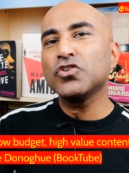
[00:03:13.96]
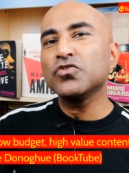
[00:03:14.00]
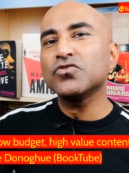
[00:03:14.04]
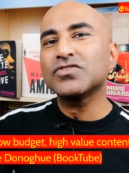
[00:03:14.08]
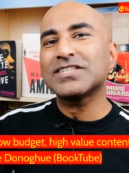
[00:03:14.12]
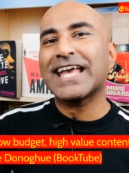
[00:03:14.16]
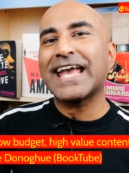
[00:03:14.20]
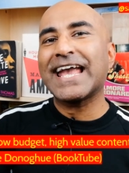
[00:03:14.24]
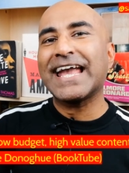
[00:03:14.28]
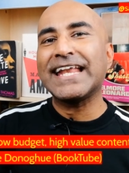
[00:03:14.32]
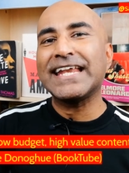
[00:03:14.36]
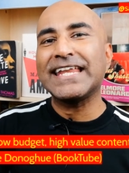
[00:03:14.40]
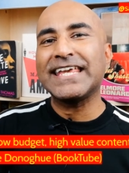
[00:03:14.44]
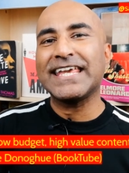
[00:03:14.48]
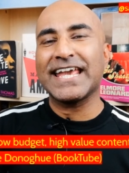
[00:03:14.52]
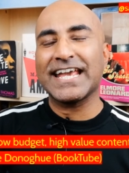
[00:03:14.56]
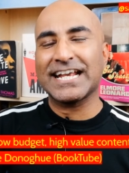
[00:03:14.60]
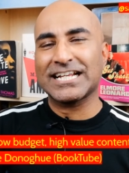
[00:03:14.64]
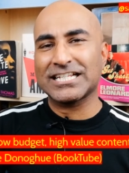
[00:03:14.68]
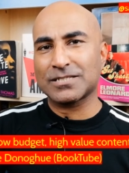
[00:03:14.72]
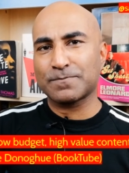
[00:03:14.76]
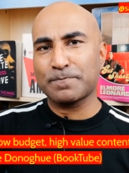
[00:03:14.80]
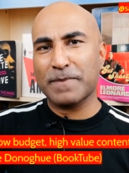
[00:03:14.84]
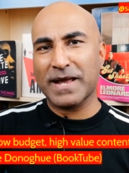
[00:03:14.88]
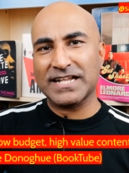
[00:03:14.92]
use any
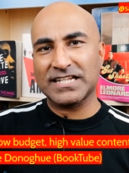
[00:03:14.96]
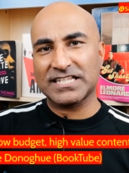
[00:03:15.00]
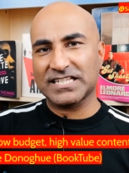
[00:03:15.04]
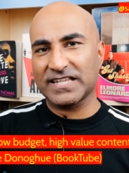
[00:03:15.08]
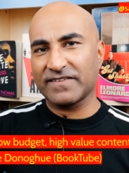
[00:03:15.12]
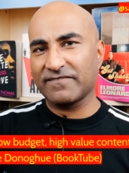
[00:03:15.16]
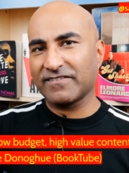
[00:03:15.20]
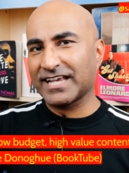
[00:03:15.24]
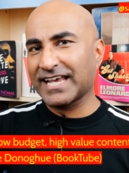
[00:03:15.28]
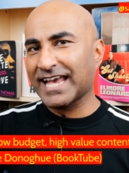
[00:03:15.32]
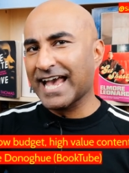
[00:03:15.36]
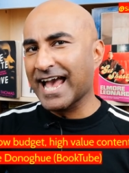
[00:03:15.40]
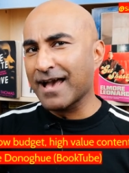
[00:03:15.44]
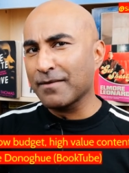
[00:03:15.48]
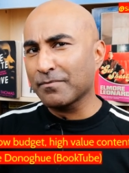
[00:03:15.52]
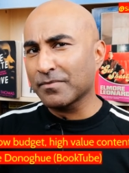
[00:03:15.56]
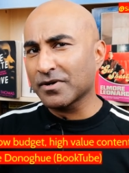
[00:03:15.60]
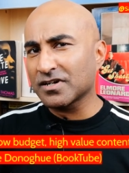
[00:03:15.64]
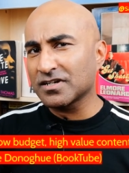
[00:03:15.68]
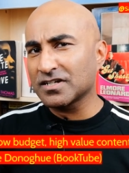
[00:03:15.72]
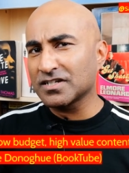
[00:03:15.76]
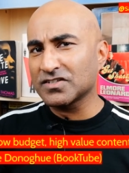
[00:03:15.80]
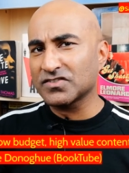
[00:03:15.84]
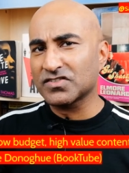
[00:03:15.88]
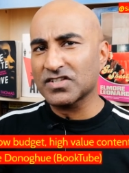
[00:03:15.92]
expensive
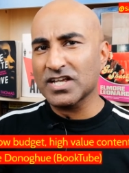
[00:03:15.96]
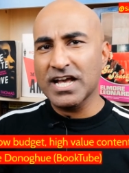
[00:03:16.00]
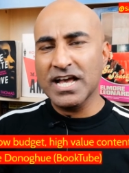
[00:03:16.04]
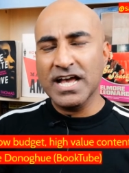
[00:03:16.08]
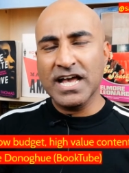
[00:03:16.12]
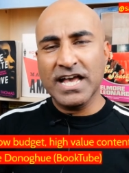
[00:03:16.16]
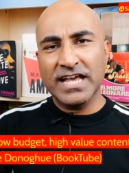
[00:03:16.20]
cameras.